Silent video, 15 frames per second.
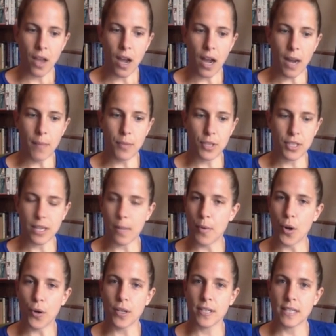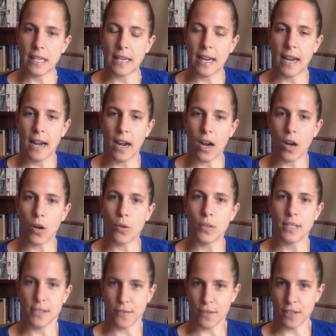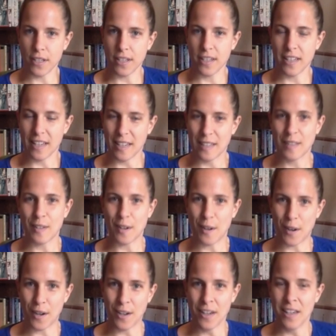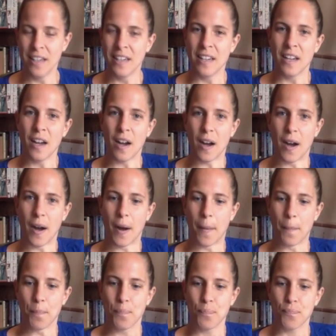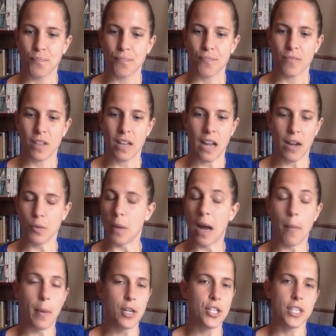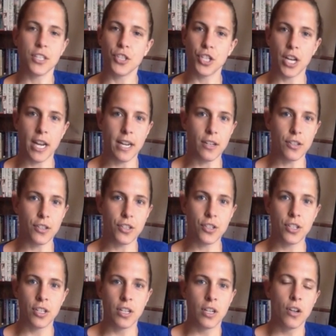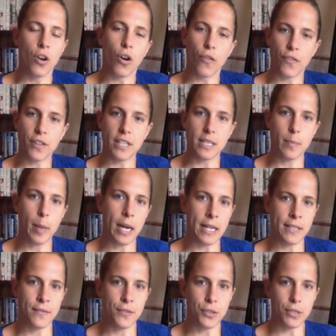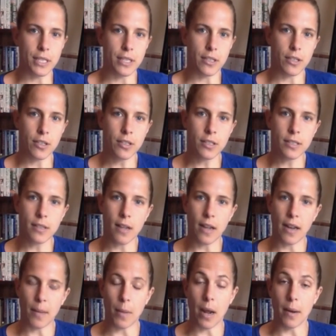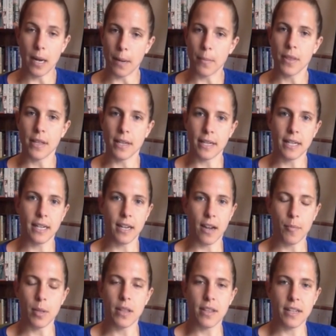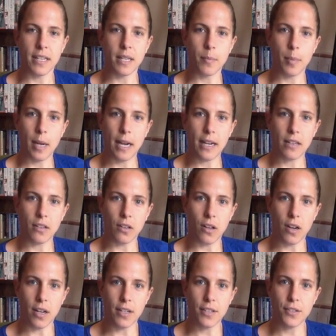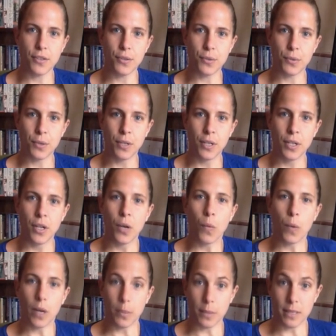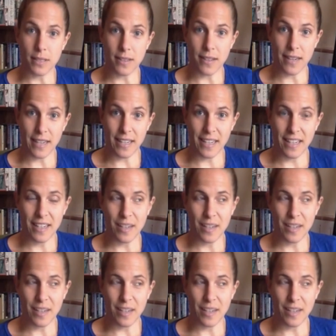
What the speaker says: I'm noticing how different things are, how much has changed over these past few years, and I've been thinking back a lot to what it was like